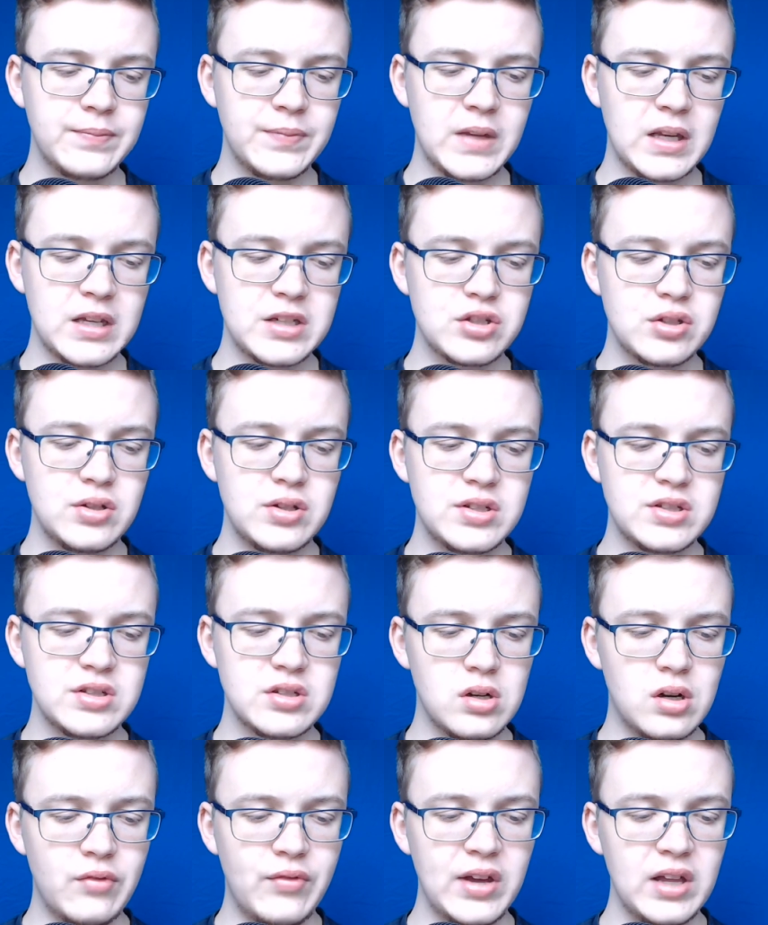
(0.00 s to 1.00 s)
as soon as
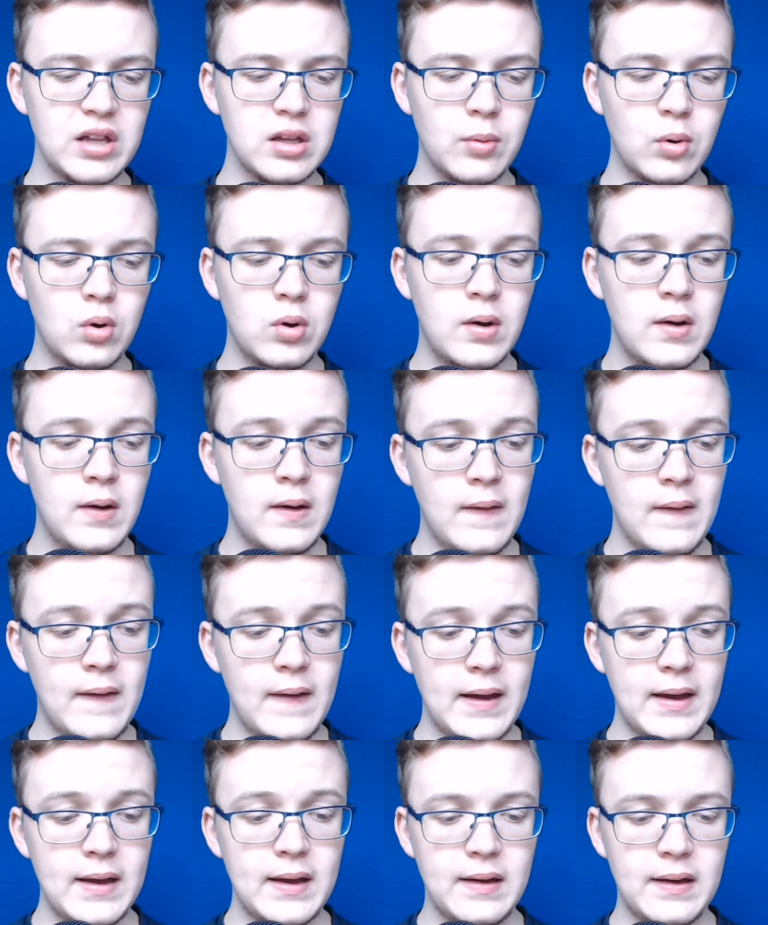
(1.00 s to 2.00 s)
they're available
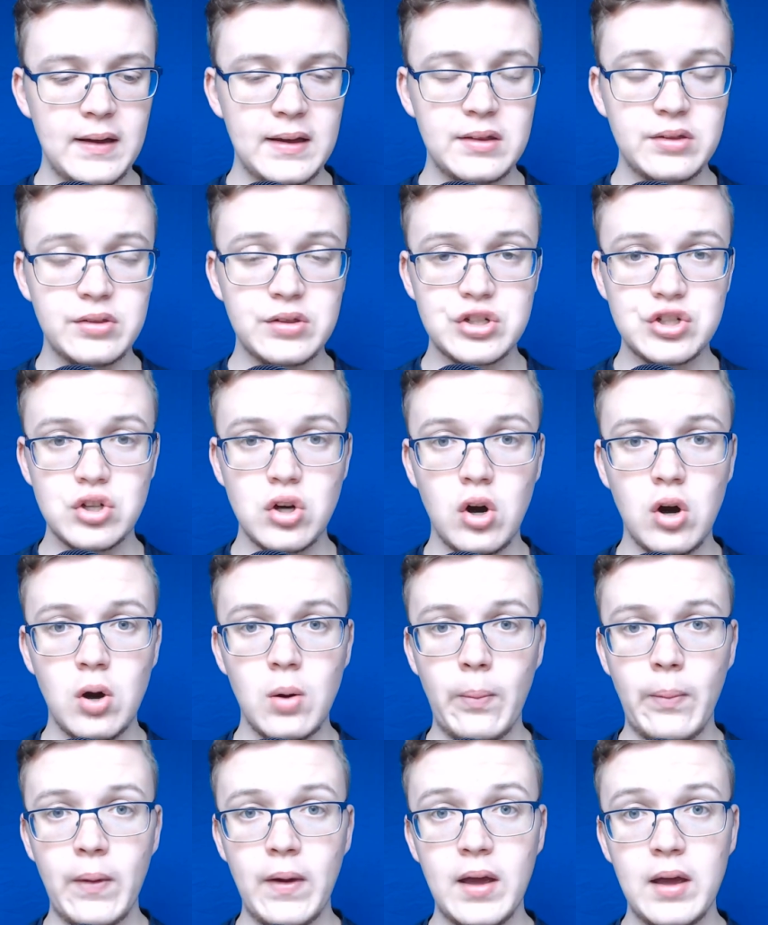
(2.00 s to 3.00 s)
in the shop,
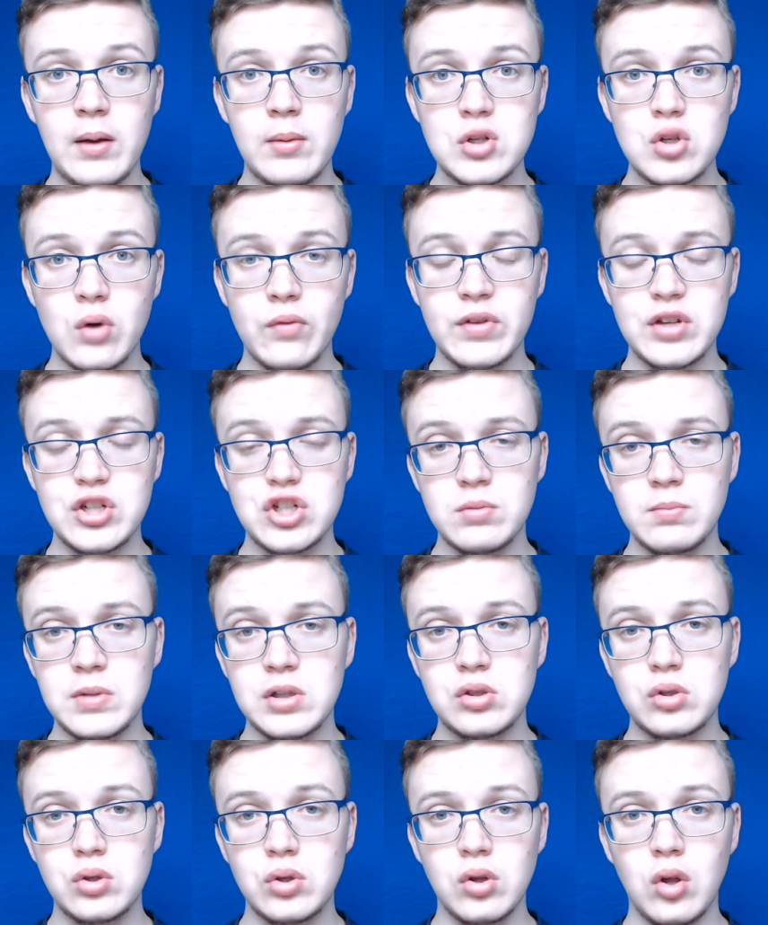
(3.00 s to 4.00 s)
which hopefully shouldn't be
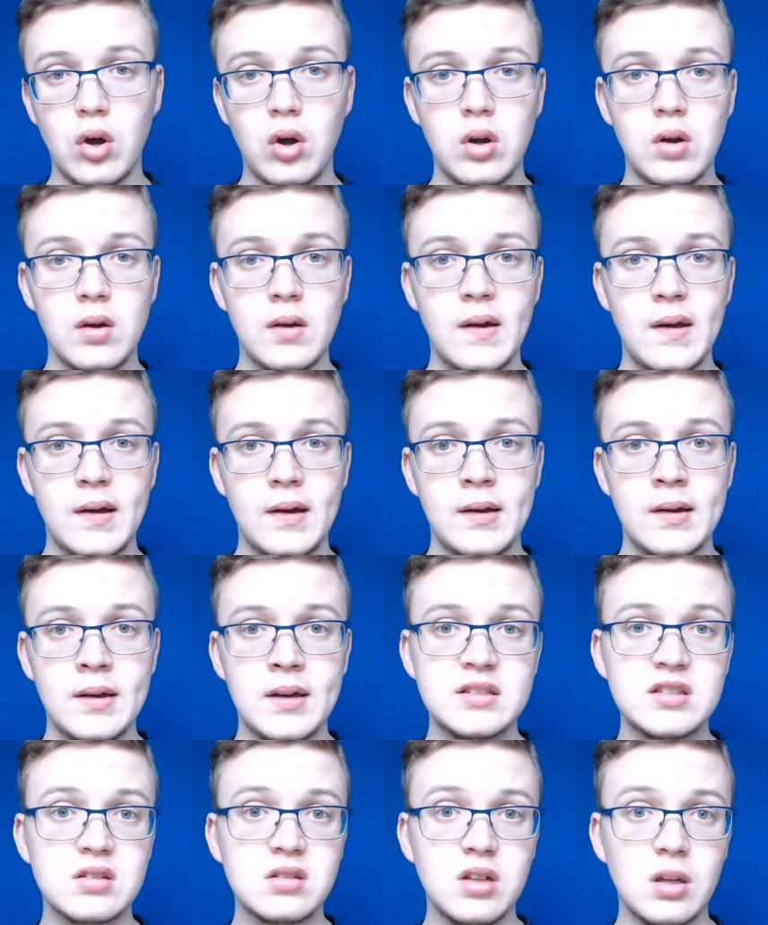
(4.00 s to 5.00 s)
too long
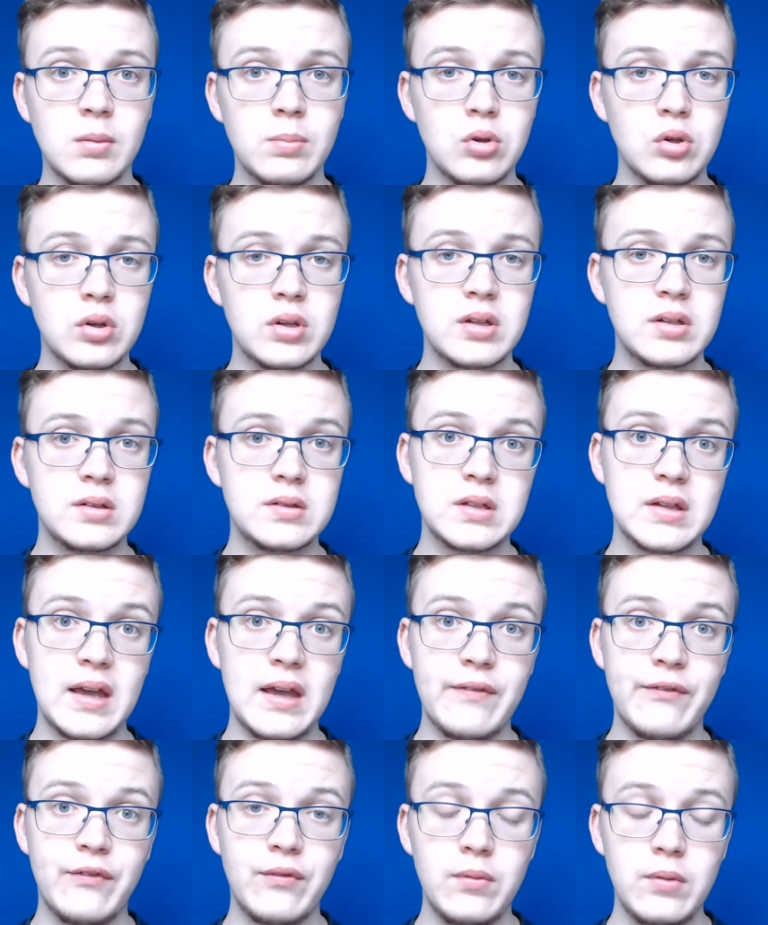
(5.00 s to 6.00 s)
as the club look to
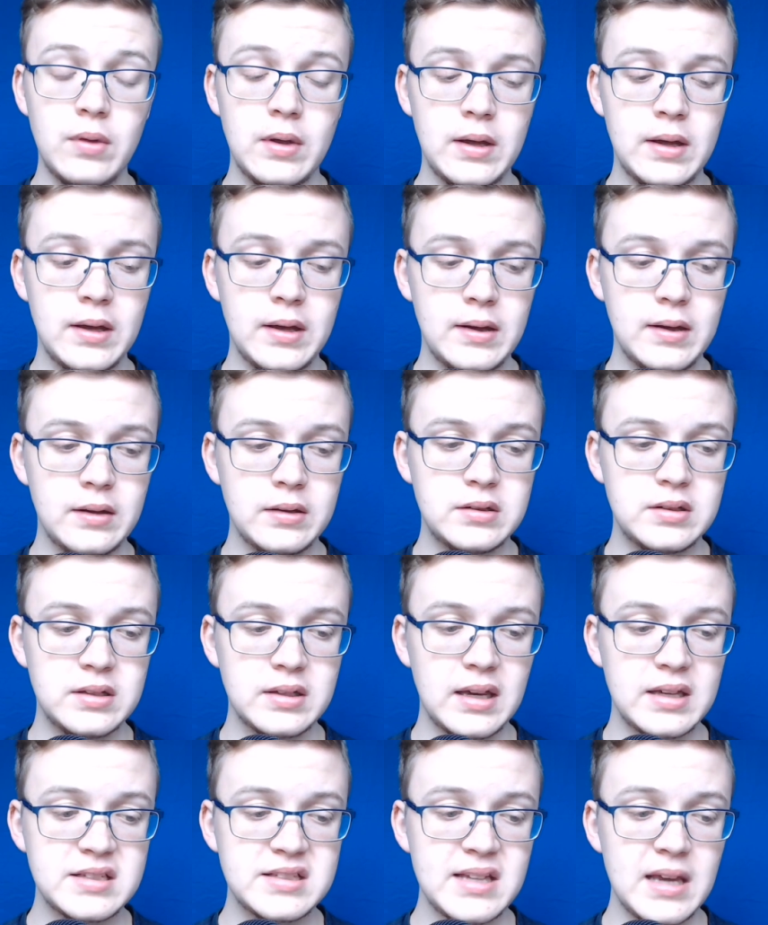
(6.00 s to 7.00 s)

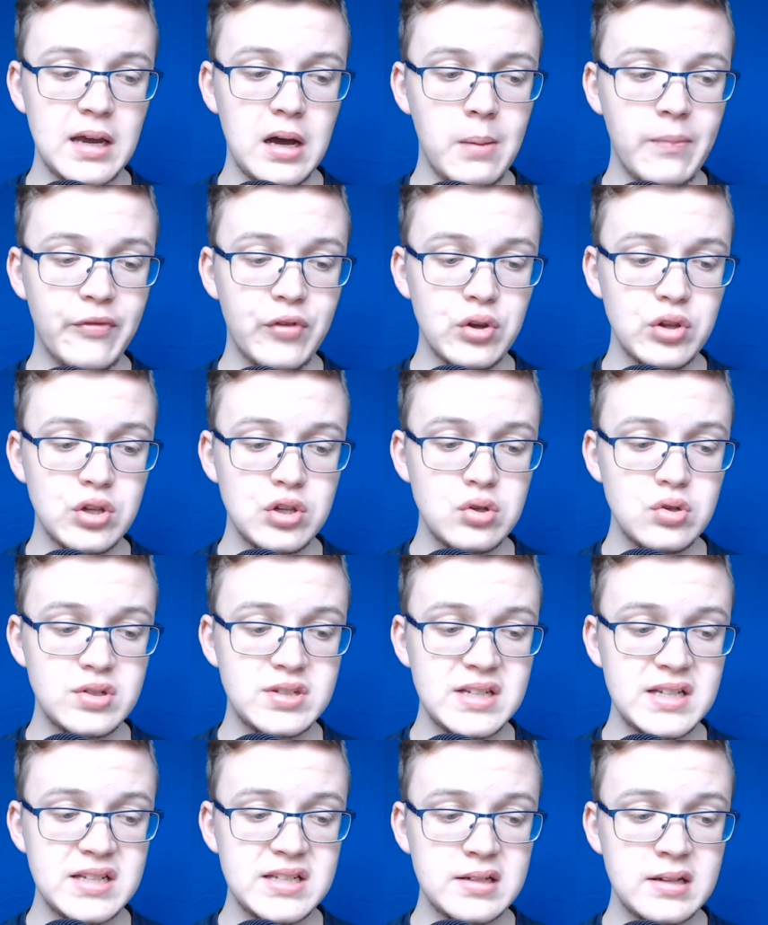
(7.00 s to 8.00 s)
get set up for the new
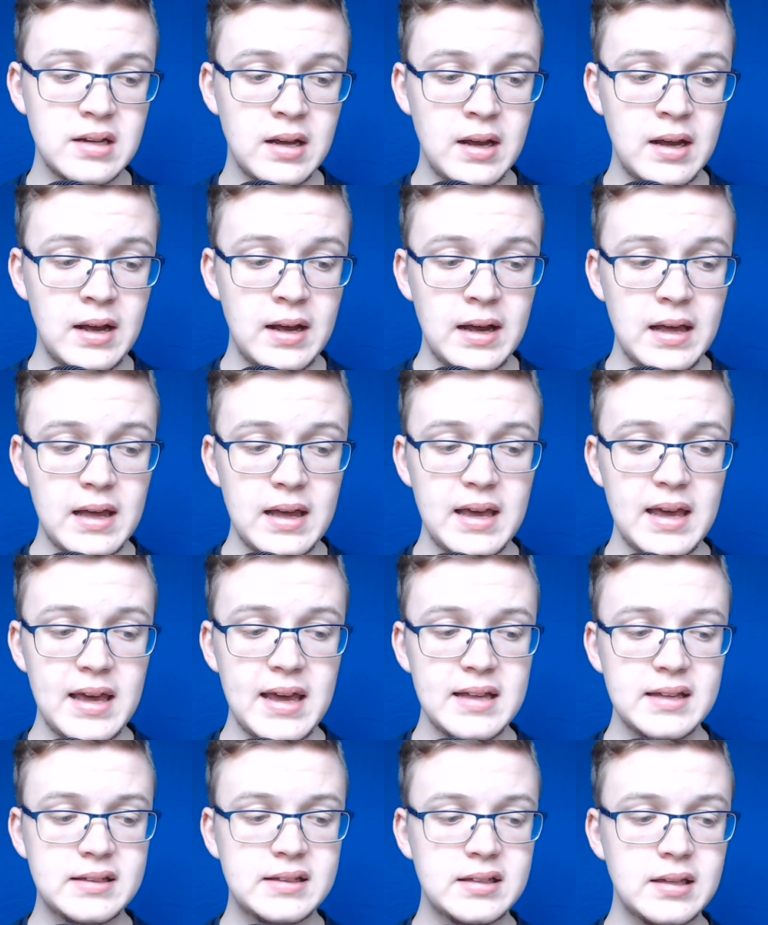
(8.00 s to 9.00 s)
season
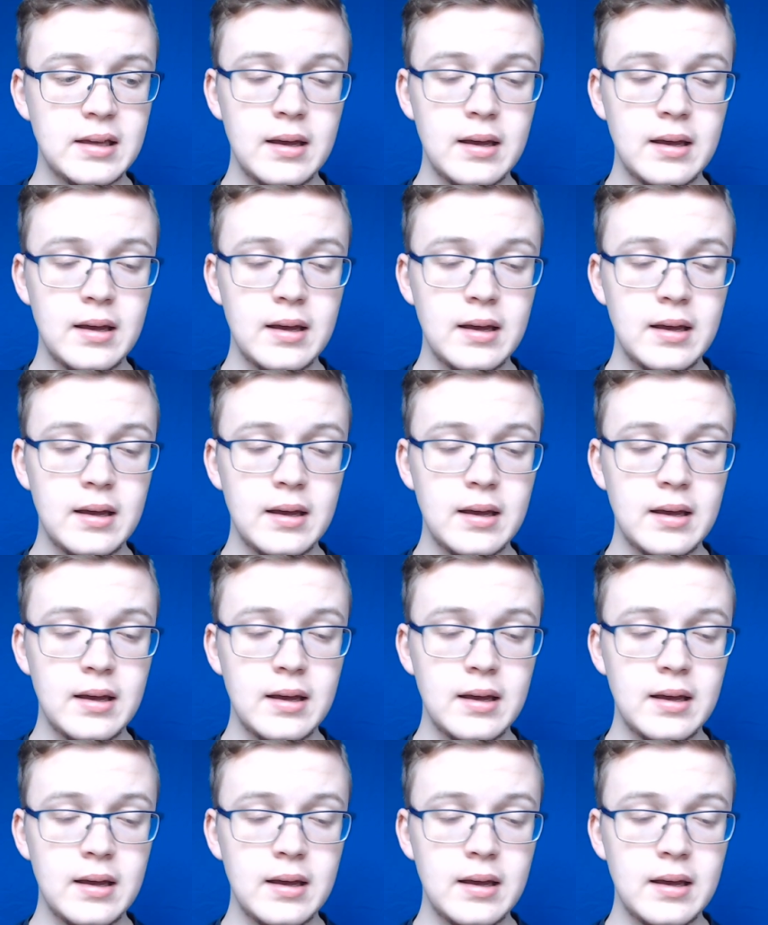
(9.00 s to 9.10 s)
ahead.